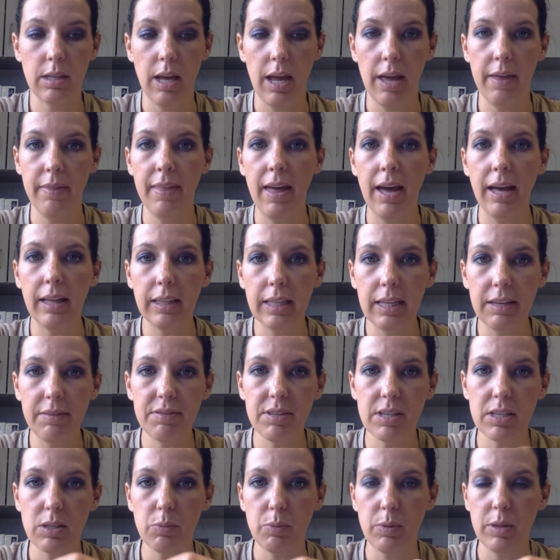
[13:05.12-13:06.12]
and that leaves
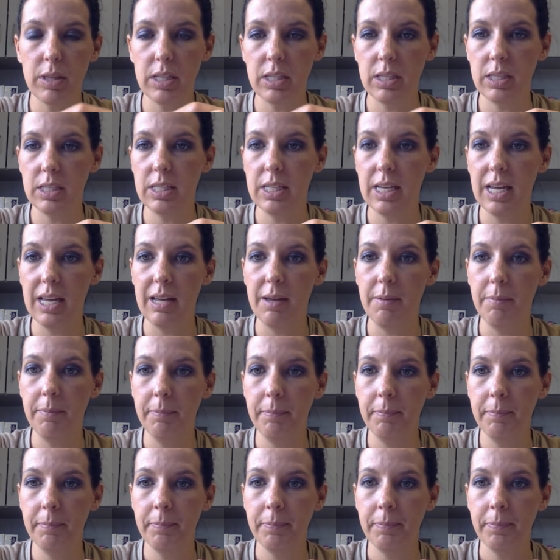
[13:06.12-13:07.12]
us with a stem.
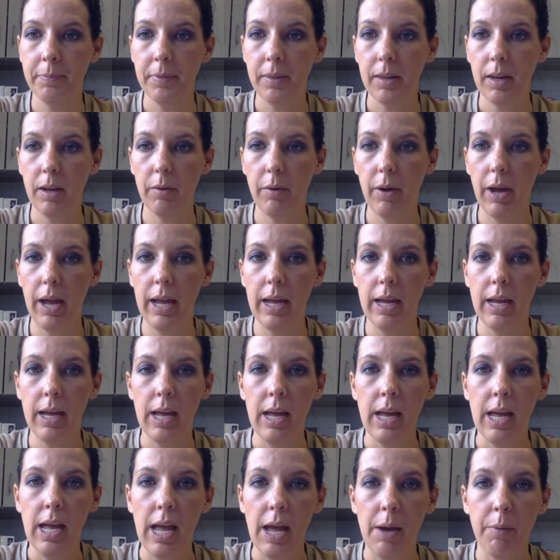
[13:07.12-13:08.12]
Okay?
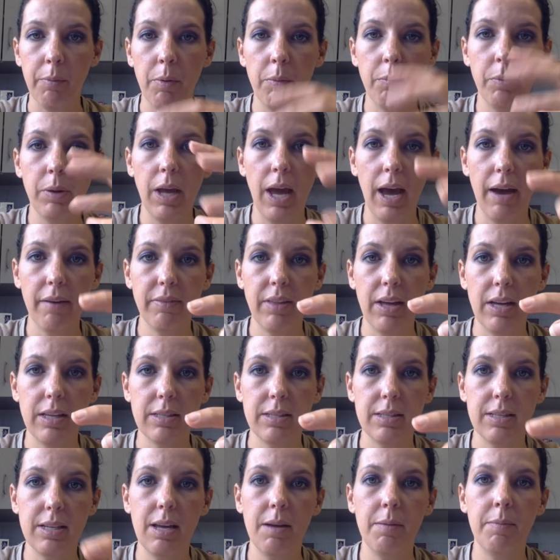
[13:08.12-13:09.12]
And when we have that
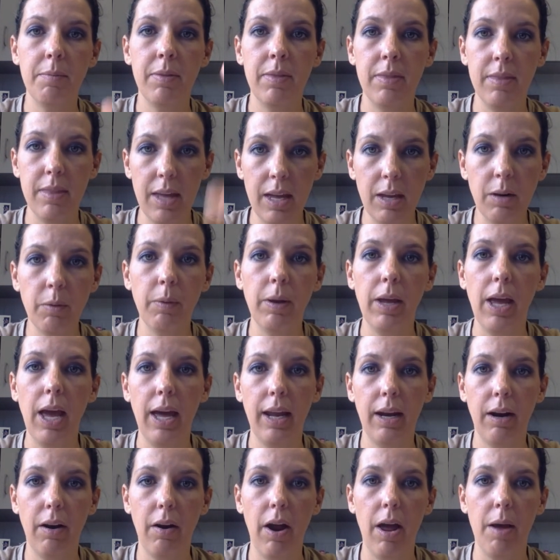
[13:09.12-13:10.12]
stem, then we
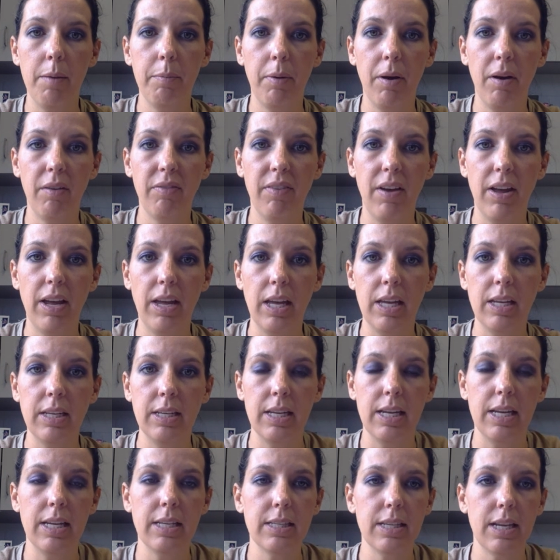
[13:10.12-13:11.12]
add our imparfait
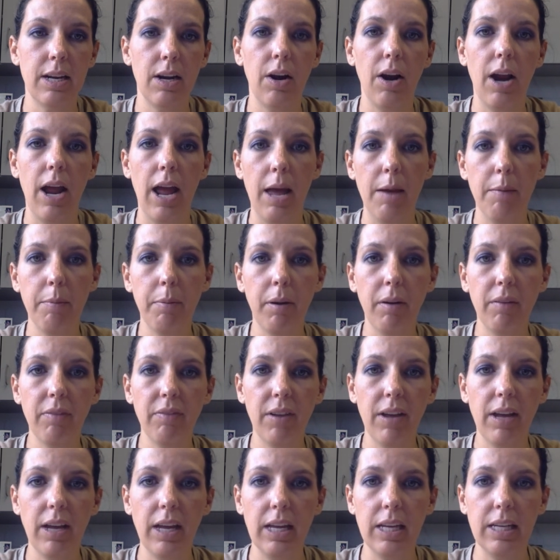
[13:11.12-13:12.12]
endings. And our
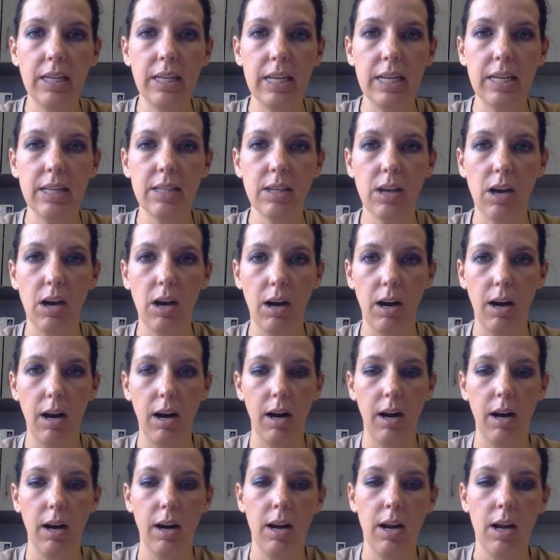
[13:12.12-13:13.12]
imparfait endings are,
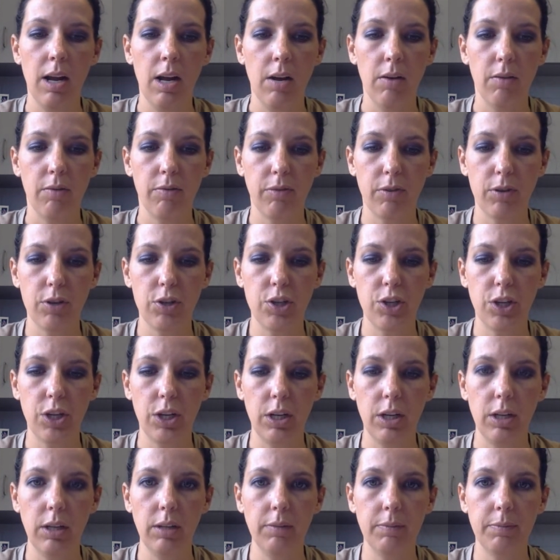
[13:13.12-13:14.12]
for je